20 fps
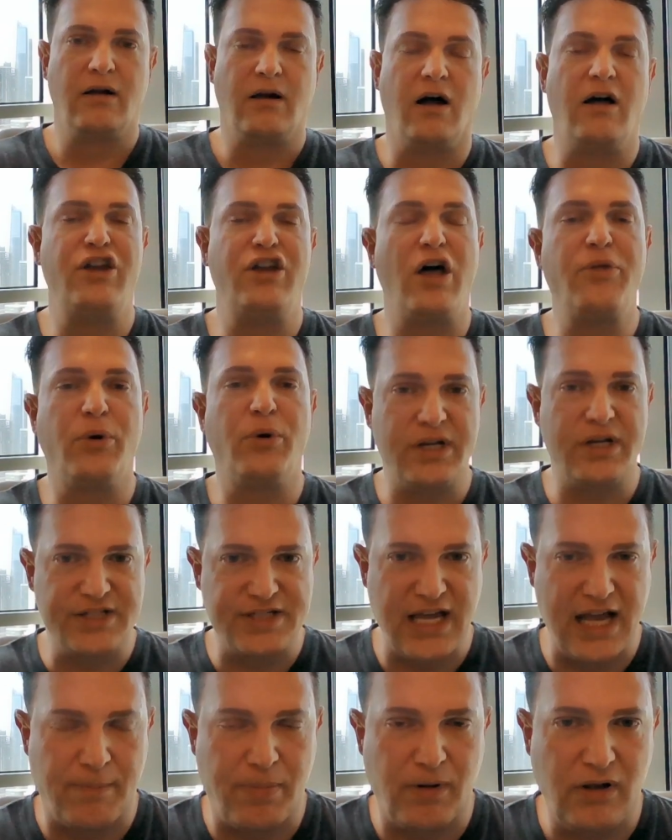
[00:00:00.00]
Another
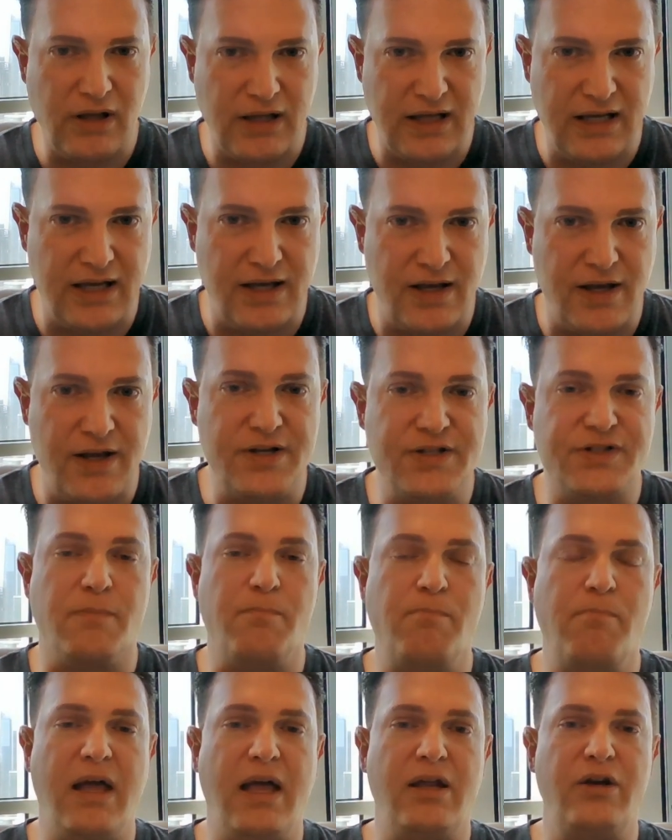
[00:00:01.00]
example is
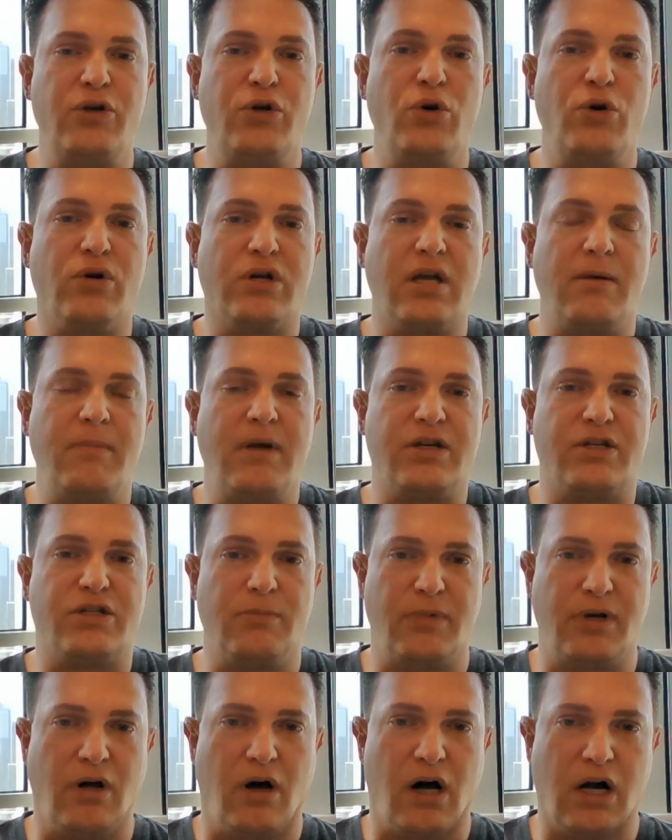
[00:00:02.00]
men who commit
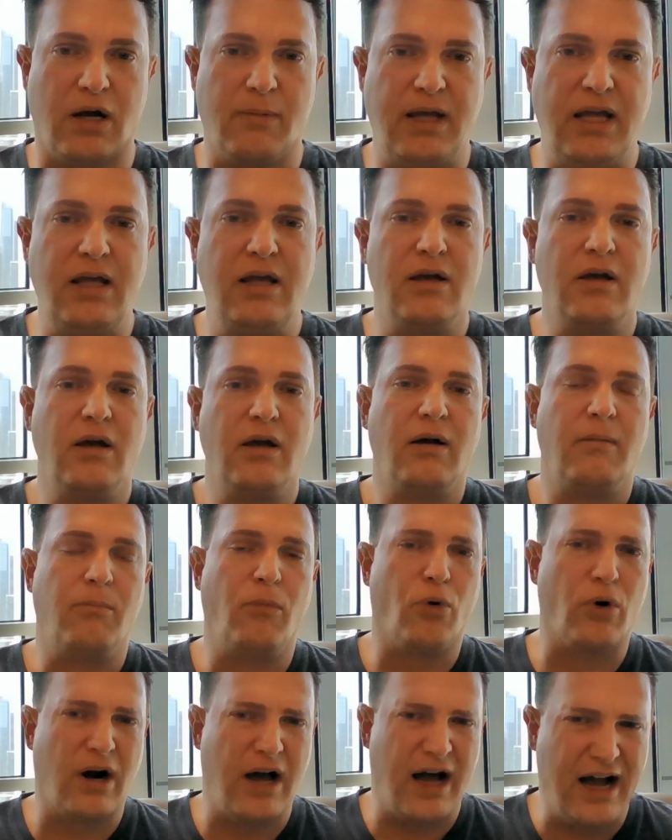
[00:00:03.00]
to monogamy,
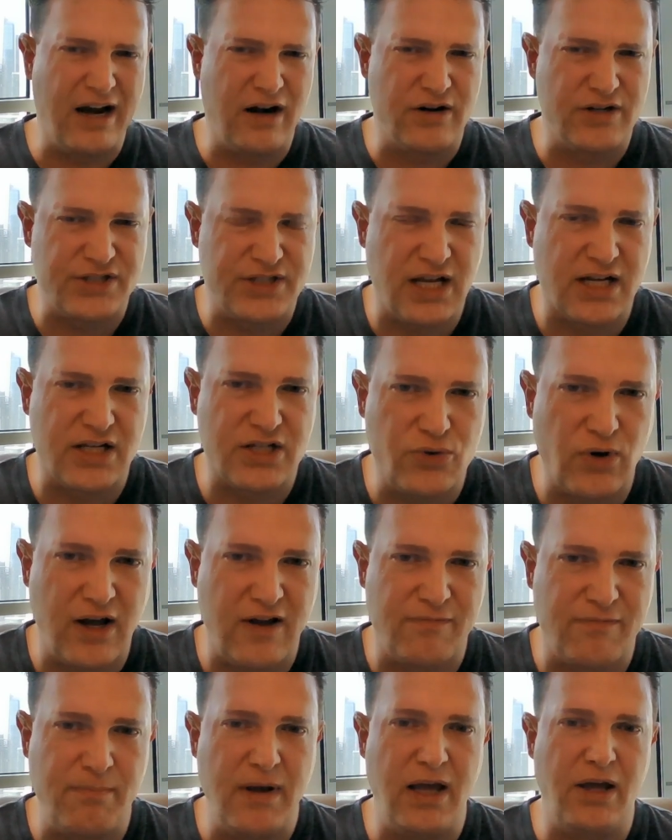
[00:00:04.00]
more higher sex
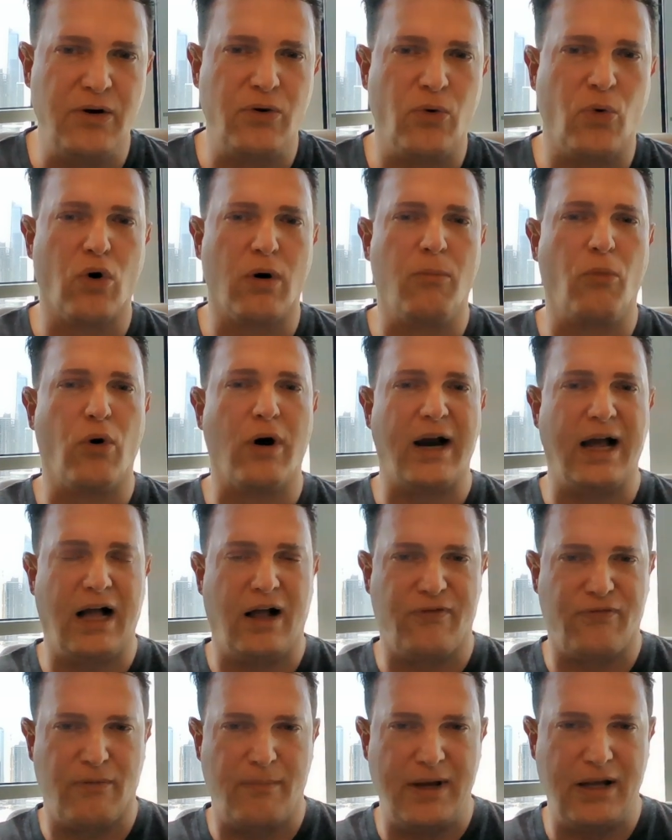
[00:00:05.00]
drive men or more
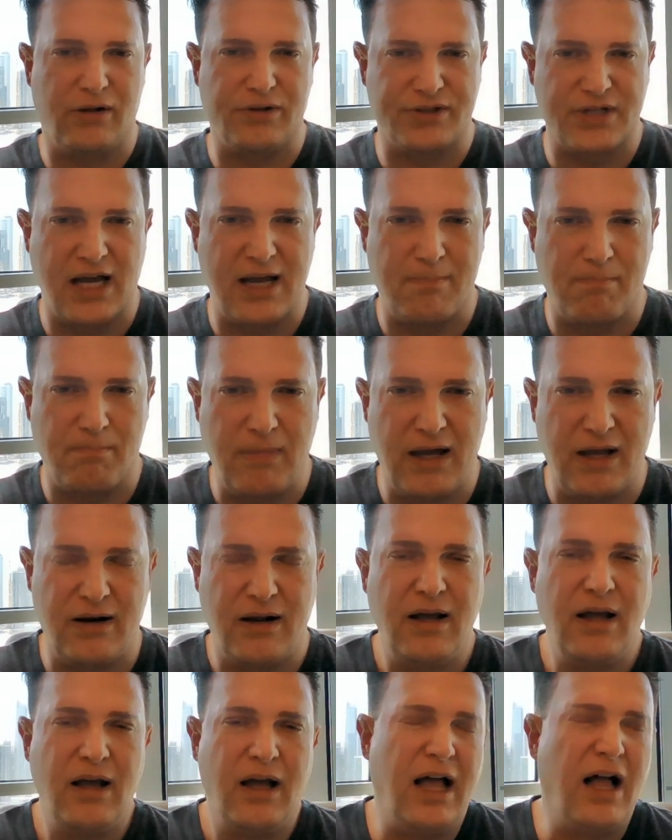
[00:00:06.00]
alpha male type
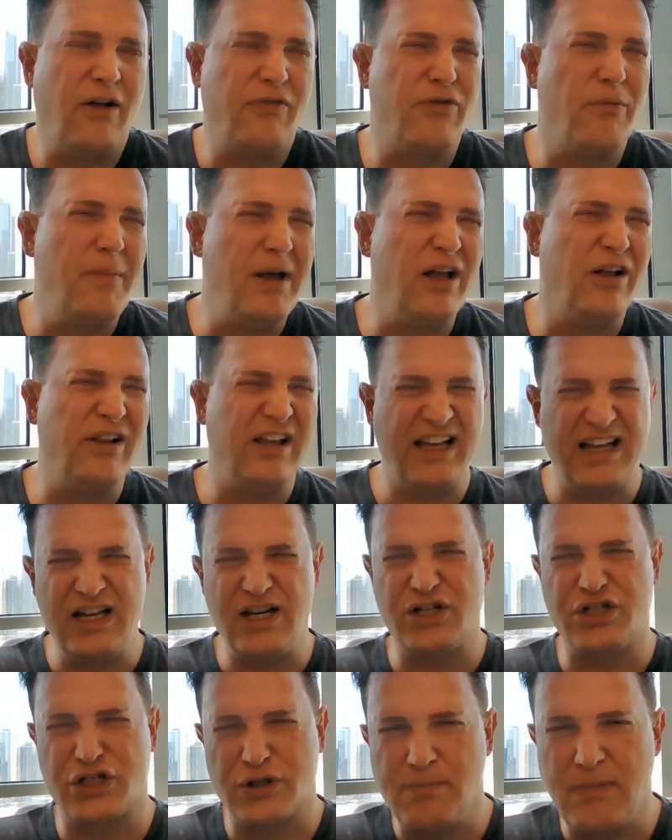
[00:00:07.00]
men, alpha
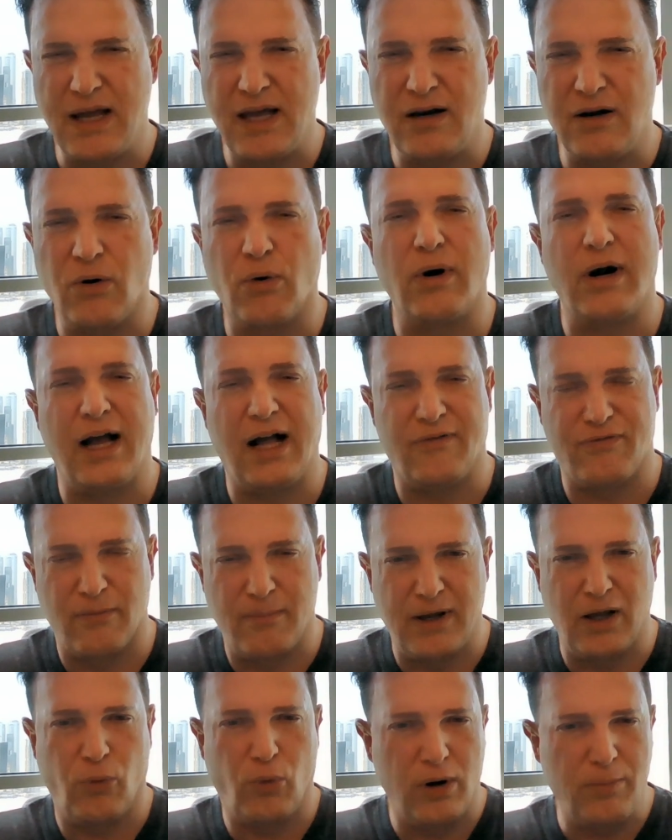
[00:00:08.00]
male-ish men or alpha
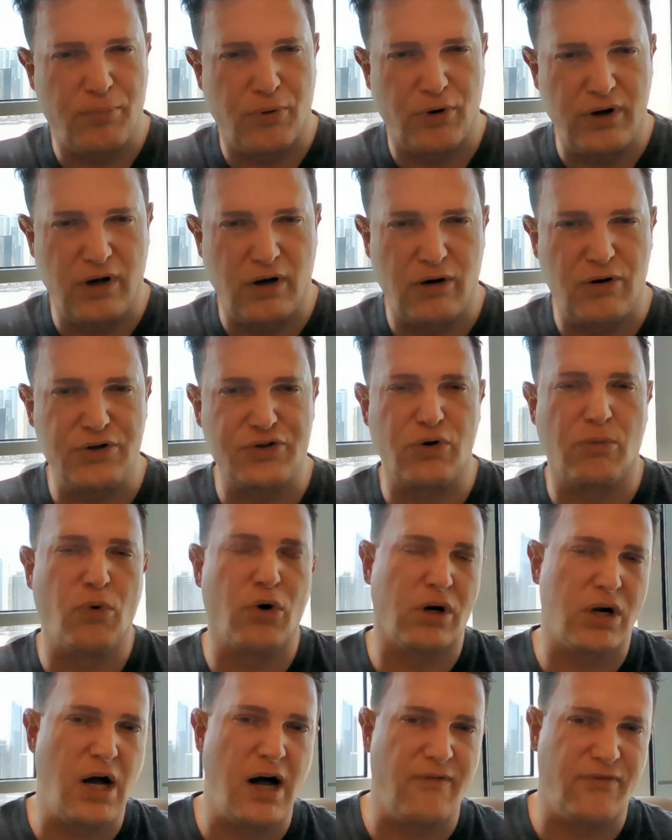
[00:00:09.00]
male 1.0s or
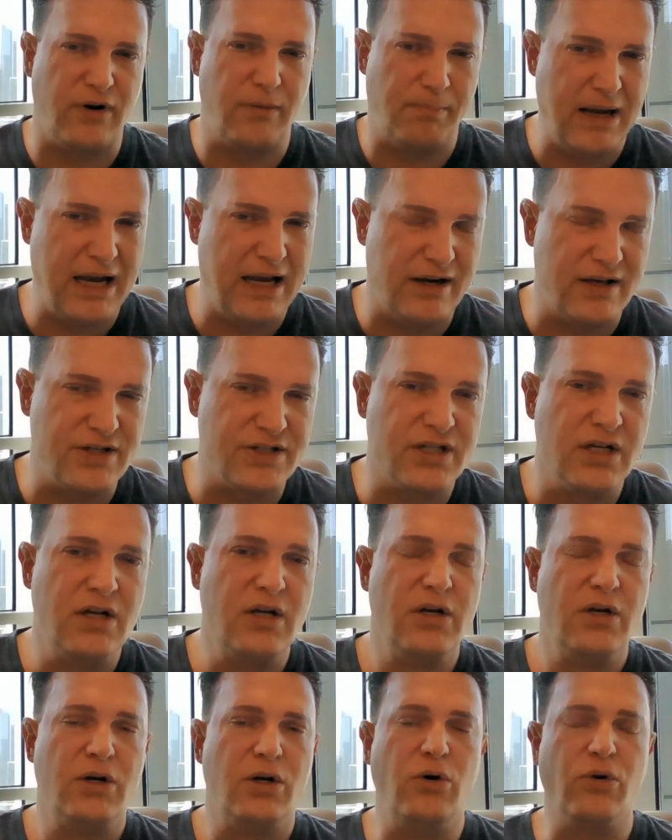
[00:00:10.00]
more confident betas
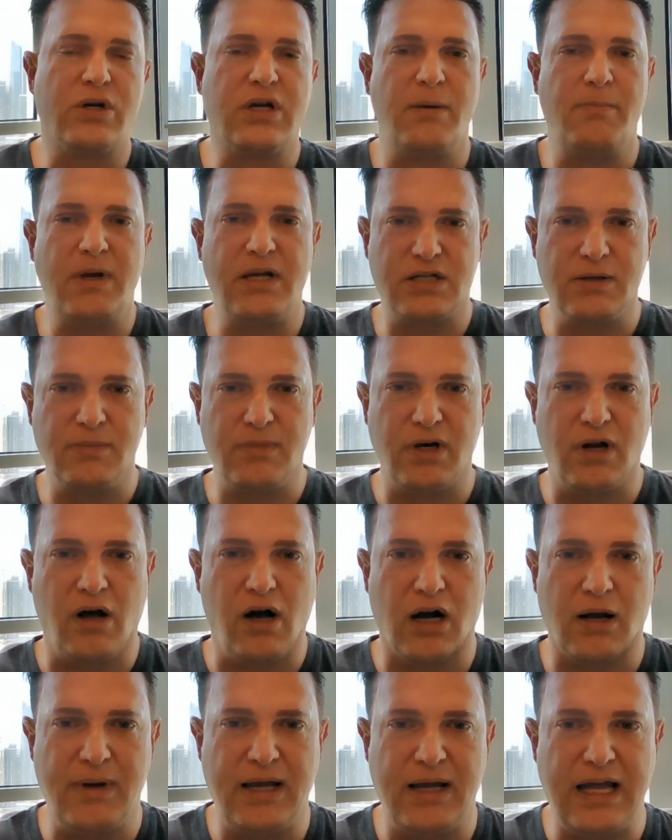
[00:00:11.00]
who commit to
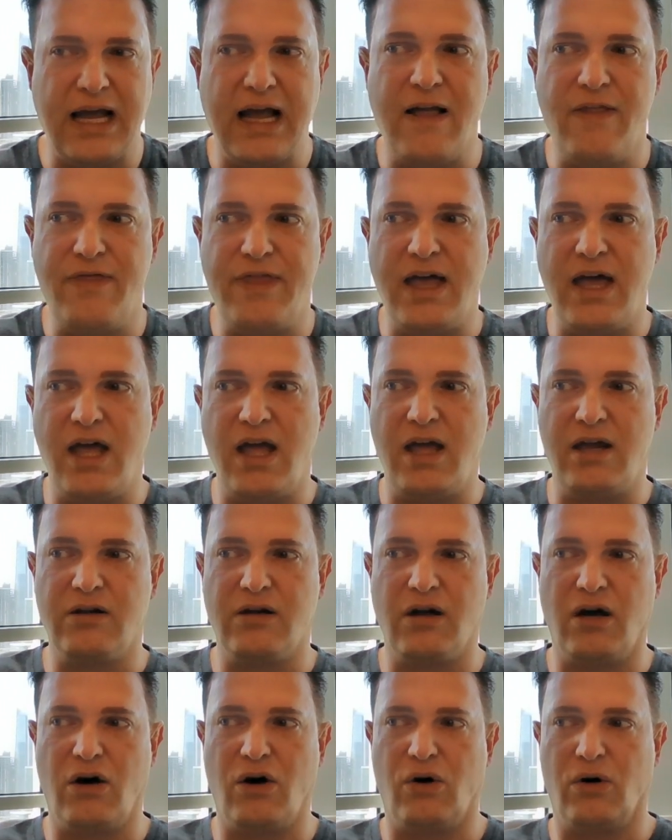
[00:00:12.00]
monogamy and then
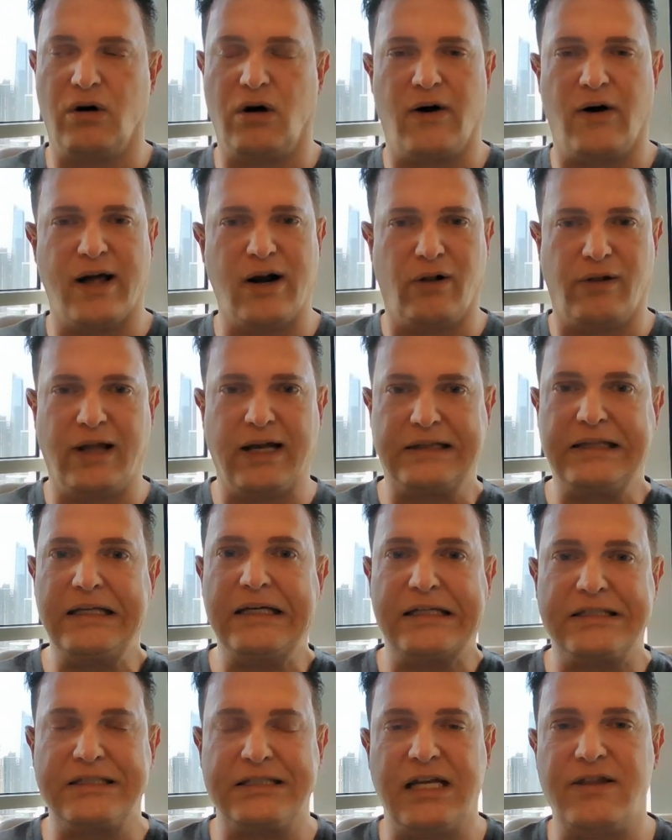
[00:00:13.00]
go, oh, I don't like
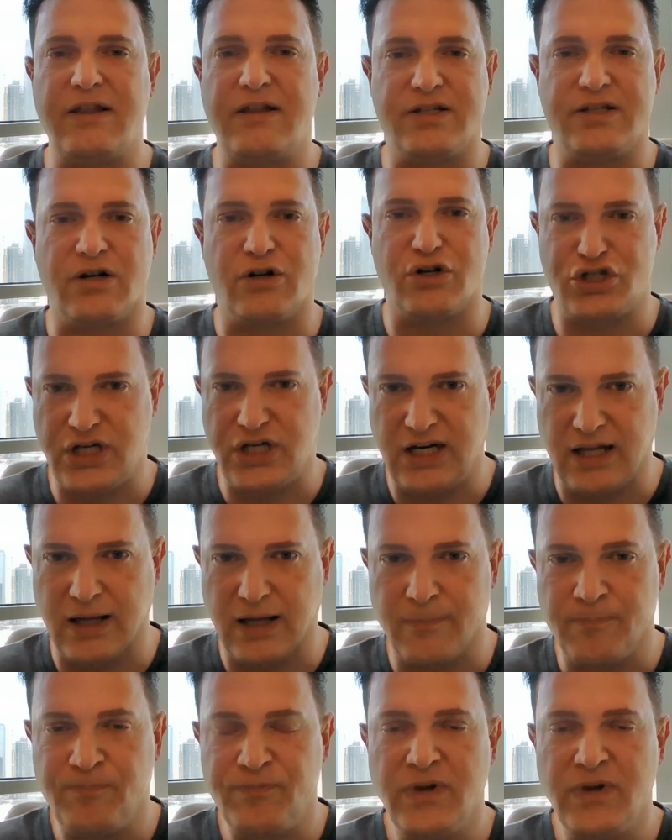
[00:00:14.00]
this. And then they start cheating.